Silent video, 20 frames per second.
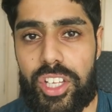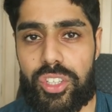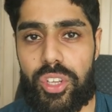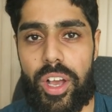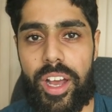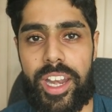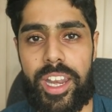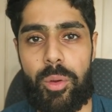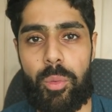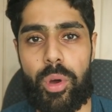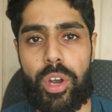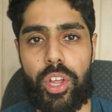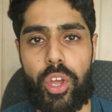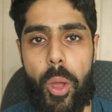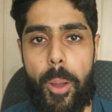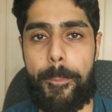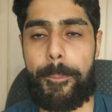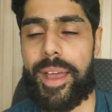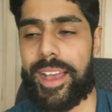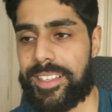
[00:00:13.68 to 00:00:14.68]
So I didn't want to
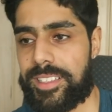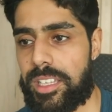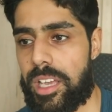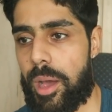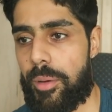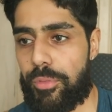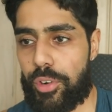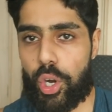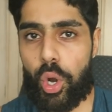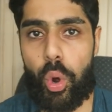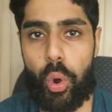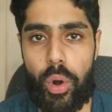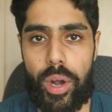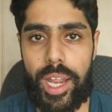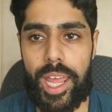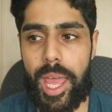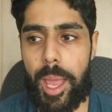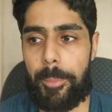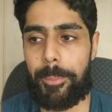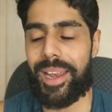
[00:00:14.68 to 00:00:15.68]
go mess you up,
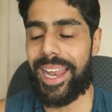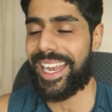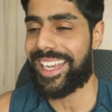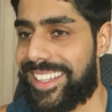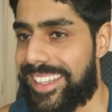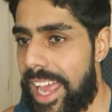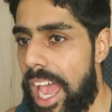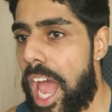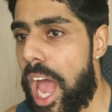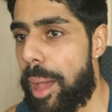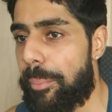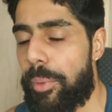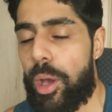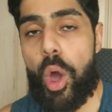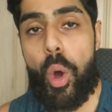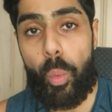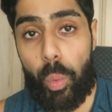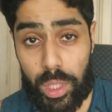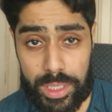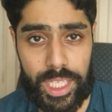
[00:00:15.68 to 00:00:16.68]
record it, and be like, damn,
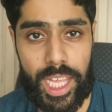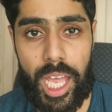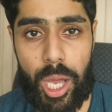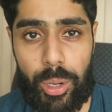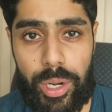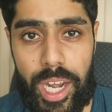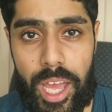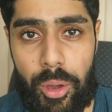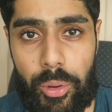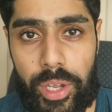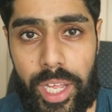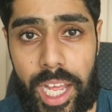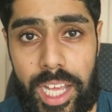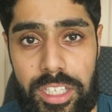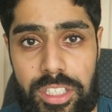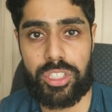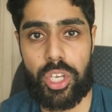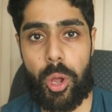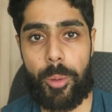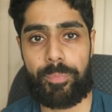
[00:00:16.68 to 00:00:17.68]
what the hell now,
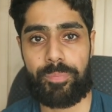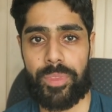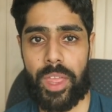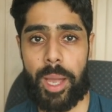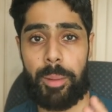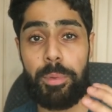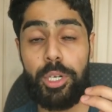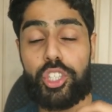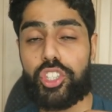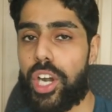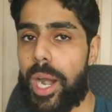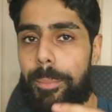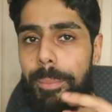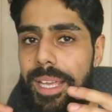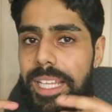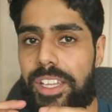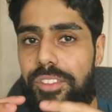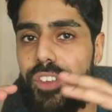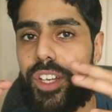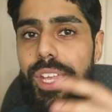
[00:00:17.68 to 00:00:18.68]
okay? So I'm gonna try and
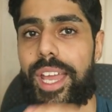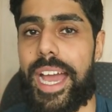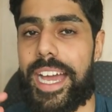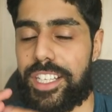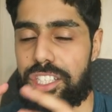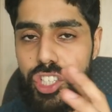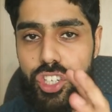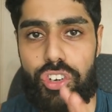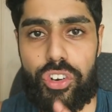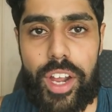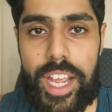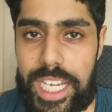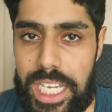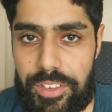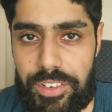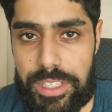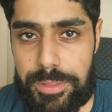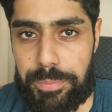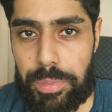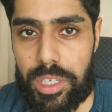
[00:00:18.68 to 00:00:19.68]
make the video as
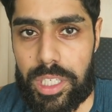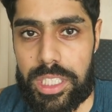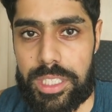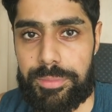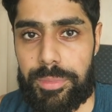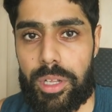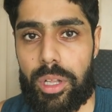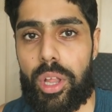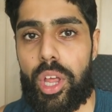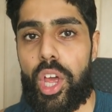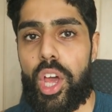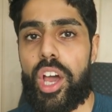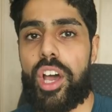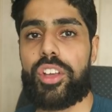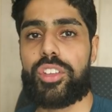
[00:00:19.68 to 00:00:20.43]
creative as possible.